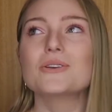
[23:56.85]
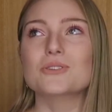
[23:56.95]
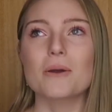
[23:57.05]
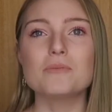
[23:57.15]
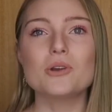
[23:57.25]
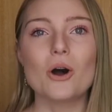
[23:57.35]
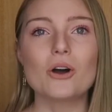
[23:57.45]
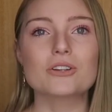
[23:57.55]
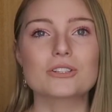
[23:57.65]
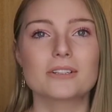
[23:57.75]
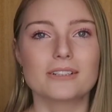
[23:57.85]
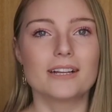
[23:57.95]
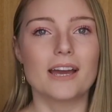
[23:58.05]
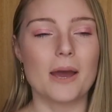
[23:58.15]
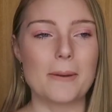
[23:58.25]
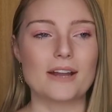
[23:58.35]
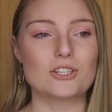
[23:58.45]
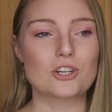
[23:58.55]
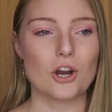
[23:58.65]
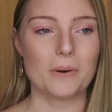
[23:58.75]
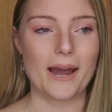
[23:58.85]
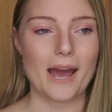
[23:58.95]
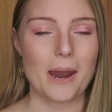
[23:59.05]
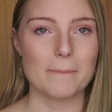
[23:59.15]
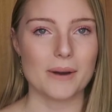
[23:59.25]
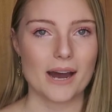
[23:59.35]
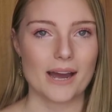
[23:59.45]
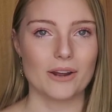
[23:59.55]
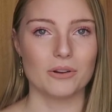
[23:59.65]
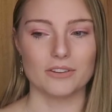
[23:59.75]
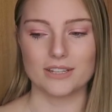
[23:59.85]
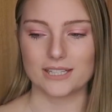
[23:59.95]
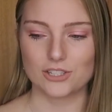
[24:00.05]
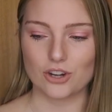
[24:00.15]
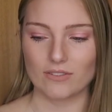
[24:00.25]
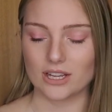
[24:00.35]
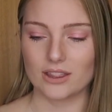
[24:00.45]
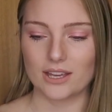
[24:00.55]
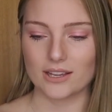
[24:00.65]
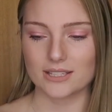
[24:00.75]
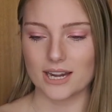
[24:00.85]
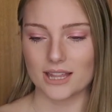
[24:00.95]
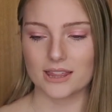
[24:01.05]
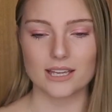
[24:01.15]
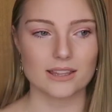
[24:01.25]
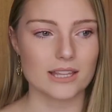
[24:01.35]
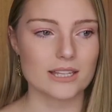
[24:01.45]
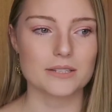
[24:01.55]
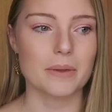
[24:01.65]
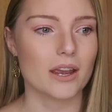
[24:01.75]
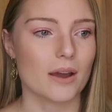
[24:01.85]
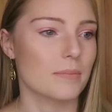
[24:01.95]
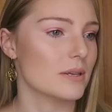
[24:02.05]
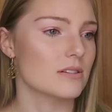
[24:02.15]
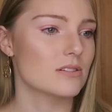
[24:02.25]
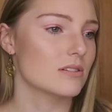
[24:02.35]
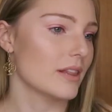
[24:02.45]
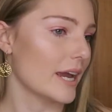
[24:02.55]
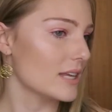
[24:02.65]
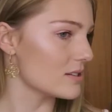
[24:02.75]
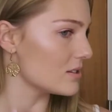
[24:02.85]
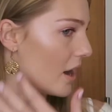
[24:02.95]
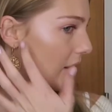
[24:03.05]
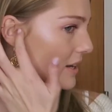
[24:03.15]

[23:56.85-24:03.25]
So I'm not about to go out and buy all these extravagant things, and I think that this makeup is like, it's done